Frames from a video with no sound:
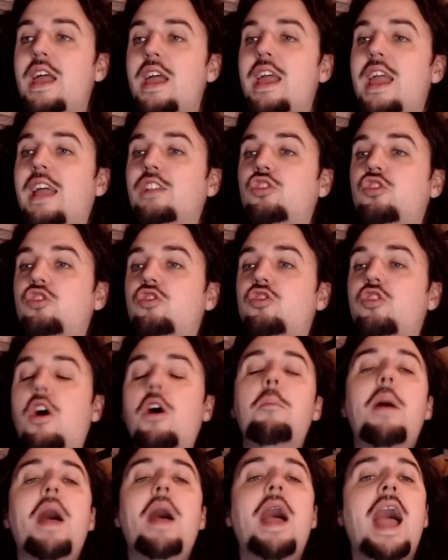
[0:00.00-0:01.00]
And
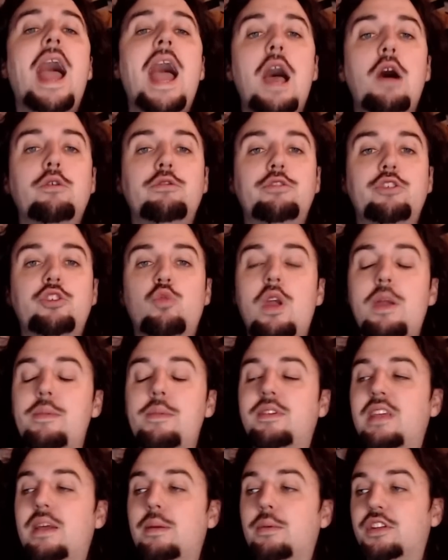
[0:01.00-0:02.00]
somehow
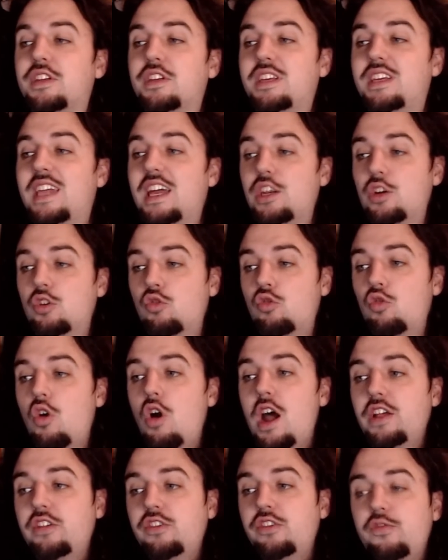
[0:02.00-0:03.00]
Swayman's able to get across,